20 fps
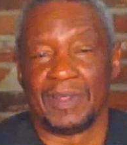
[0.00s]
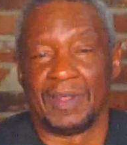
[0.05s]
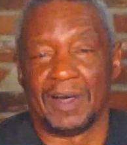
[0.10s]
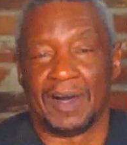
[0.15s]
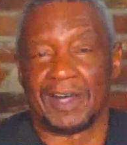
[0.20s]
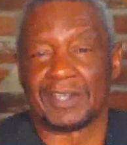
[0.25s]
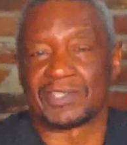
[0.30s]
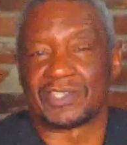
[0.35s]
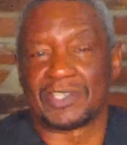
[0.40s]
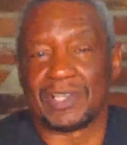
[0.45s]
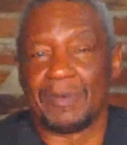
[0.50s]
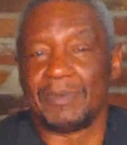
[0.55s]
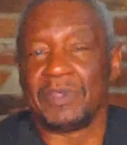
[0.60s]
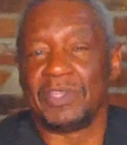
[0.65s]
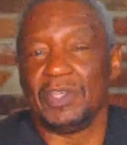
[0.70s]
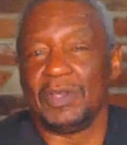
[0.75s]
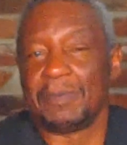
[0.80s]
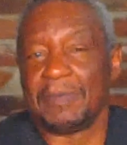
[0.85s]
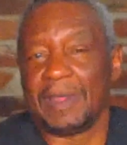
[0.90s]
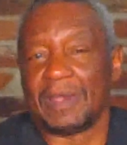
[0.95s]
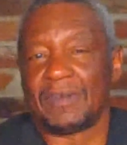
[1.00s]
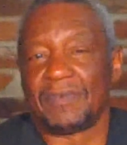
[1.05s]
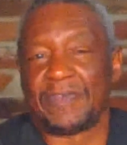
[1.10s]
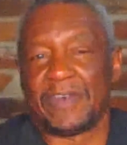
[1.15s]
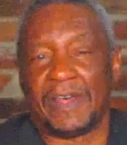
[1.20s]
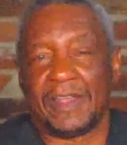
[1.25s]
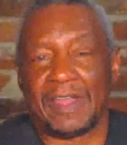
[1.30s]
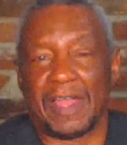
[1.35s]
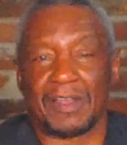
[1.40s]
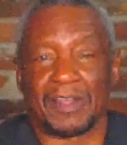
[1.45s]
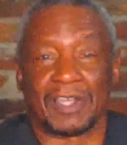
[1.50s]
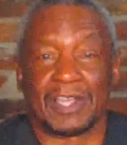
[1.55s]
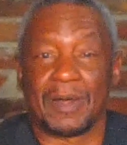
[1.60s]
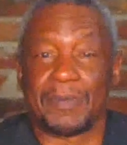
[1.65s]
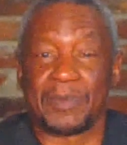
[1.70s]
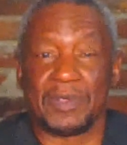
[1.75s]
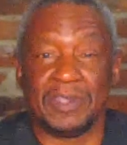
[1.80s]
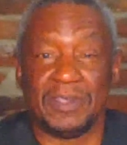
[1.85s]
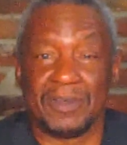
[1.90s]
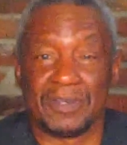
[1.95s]
Or some of you may have found out a
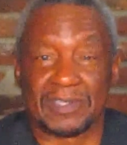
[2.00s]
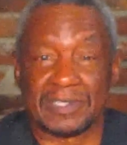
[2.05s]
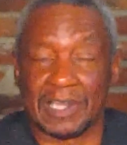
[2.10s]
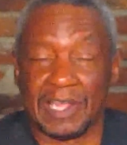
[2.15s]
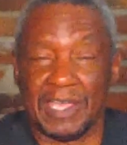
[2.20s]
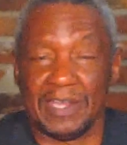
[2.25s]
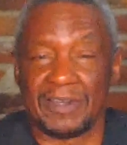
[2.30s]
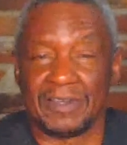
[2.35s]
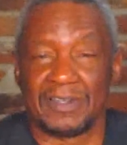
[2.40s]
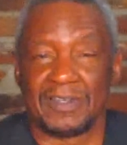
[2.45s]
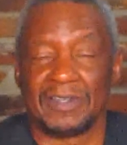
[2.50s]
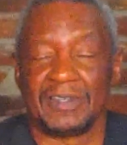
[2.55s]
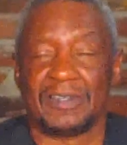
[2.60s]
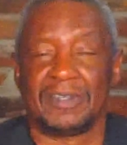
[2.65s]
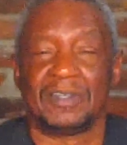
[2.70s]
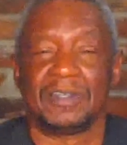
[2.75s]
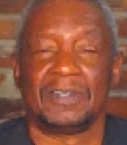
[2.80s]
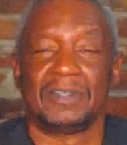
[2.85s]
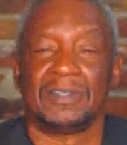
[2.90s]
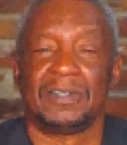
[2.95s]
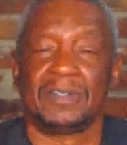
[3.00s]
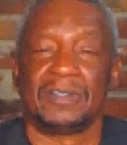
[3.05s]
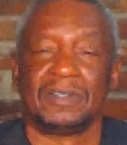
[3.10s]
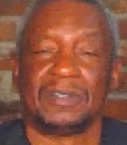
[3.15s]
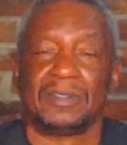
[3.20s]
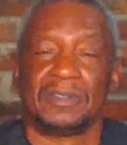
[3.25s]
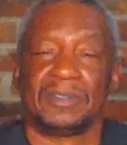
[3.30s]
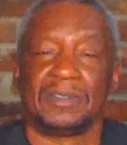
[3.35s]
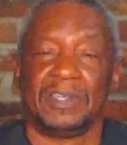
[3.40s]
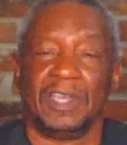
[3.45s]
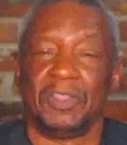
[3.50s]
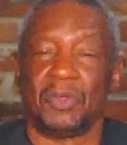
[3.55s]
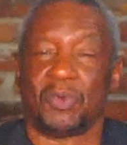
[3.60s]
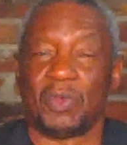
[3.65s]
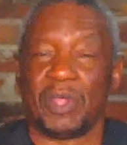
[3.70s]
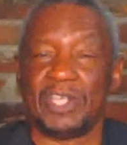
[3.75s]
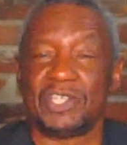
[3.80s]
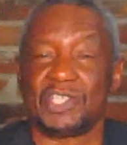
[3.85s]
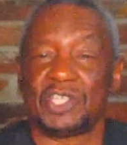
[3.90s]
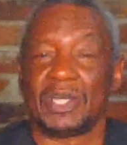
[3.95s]
couple of years later in the
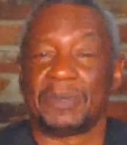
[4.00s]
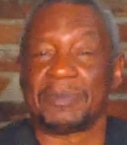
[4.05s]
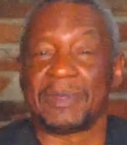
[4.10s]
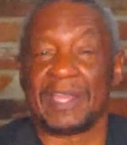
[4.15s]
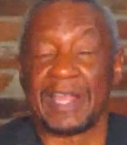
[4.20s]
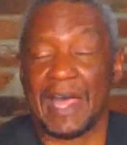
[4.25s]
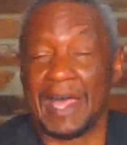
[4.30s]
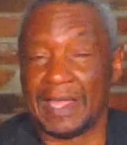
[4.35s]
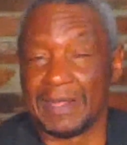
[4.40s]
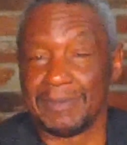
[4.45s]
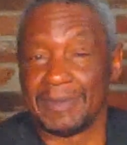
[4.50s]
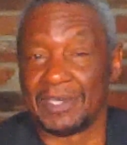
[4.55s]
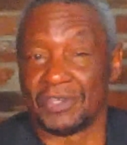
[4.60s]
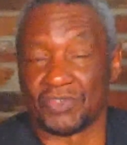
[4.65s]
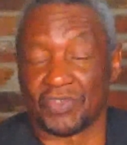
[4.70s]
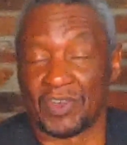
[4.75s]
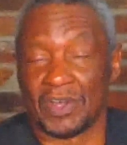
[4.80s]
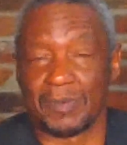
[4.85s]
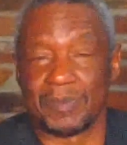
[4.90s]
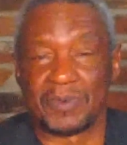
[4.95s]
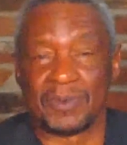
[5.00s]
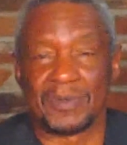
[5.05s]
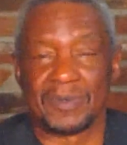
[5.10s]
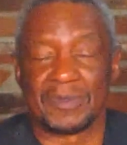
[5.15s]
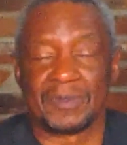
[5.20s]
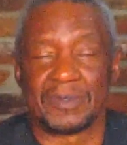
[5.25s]
relationship that I'm in trouble.